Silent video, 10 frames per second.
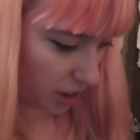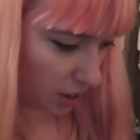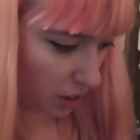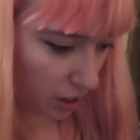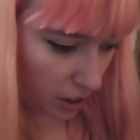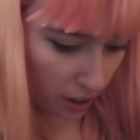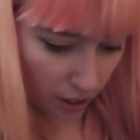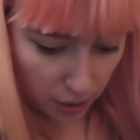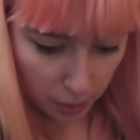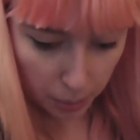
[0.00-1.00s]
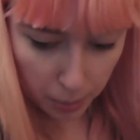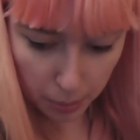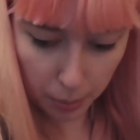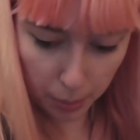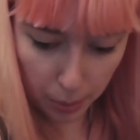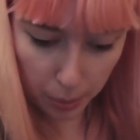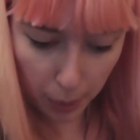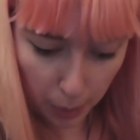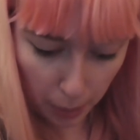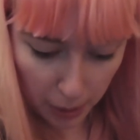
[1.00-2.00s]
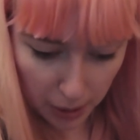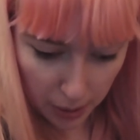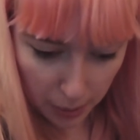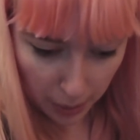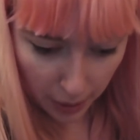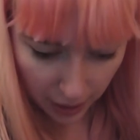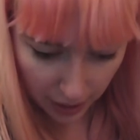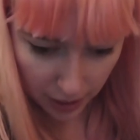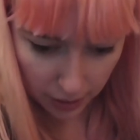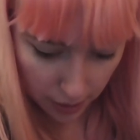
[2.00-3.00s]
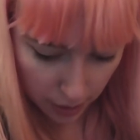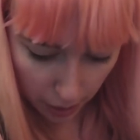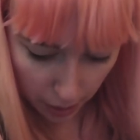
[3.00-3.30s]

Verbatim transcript: No, I could probably do with wearing a different